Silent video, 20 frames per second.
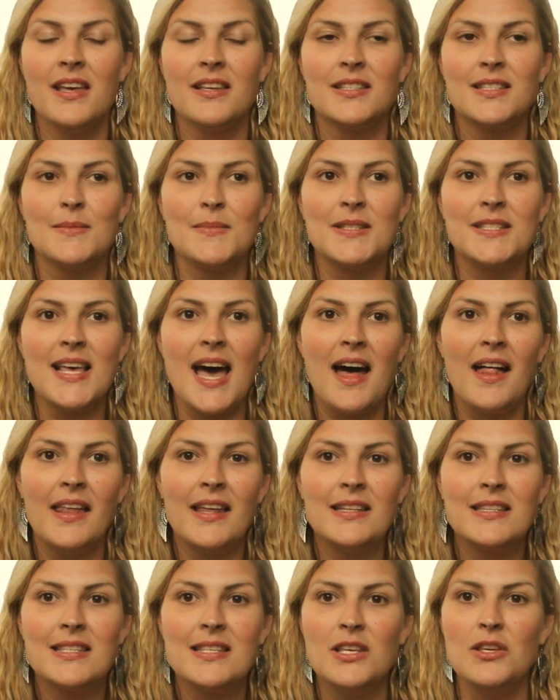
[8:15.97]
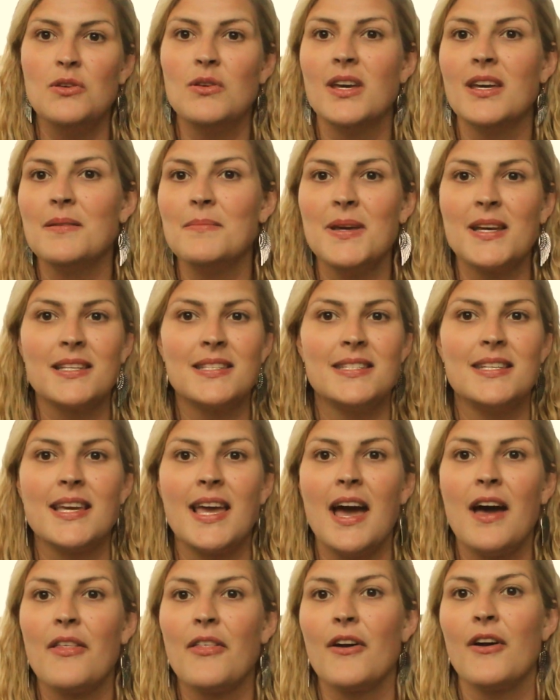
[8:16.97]
some salads that you can mix
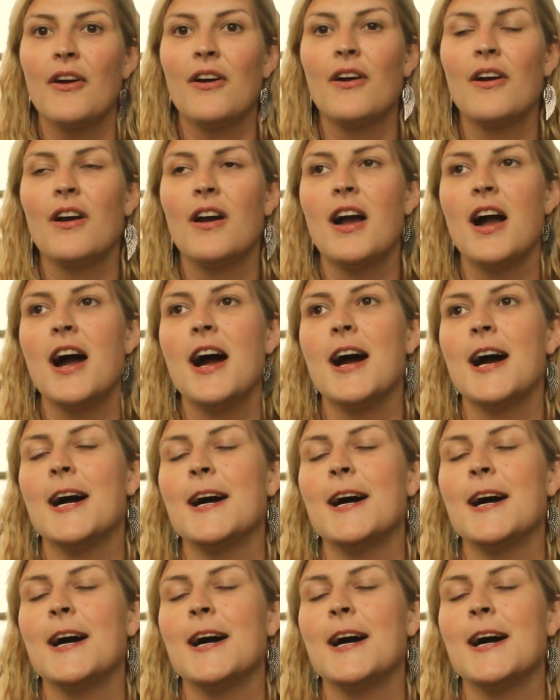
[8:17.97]
together.